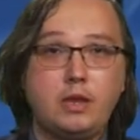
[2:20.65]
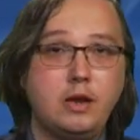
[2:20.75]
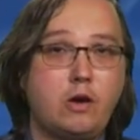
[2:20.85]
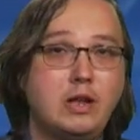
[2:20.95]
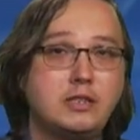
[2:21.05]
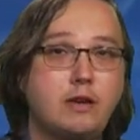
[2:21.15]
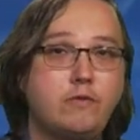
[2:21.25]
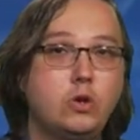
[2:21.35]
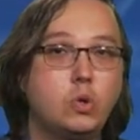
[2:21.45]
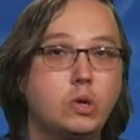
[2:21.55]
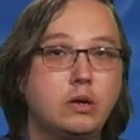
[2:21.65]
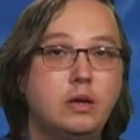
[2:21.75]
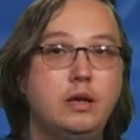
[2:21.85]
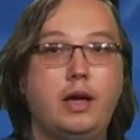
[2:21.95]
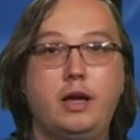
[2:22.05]
Now let's have a look
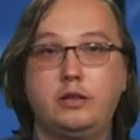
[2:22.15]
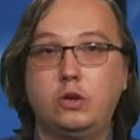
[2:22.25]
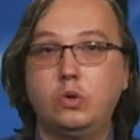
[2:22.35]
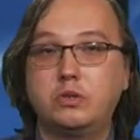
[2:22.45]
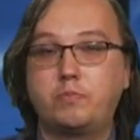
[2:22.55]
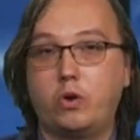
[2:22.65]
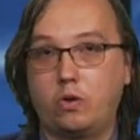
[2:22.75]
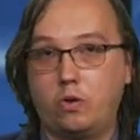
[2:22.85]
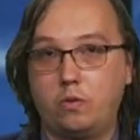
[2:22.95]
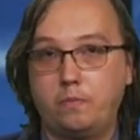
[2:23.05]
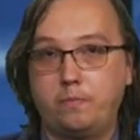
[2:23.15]
at the Goose protocol.